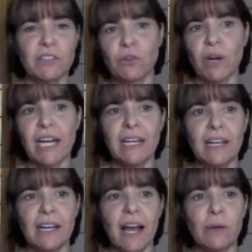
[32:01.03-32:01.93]
and it's
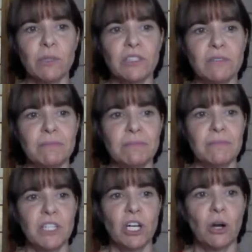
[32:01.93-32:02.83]
great, and I would,
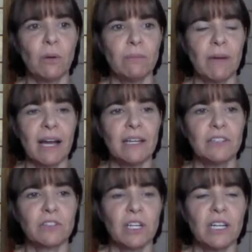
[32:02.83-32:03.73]

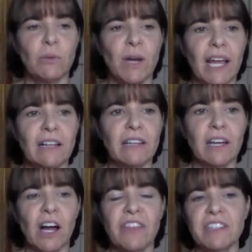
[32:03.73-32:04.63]
it's gonna, when I
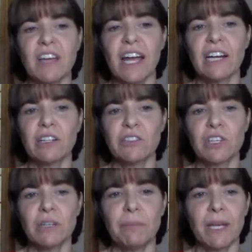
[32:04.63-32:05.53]
click on the title,
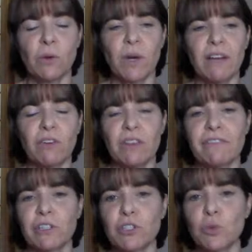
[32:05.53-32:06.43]
it's gonna pick whatever
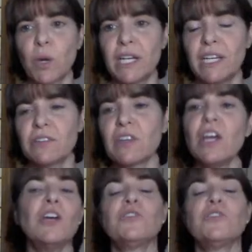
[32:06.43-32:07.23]
the first one is.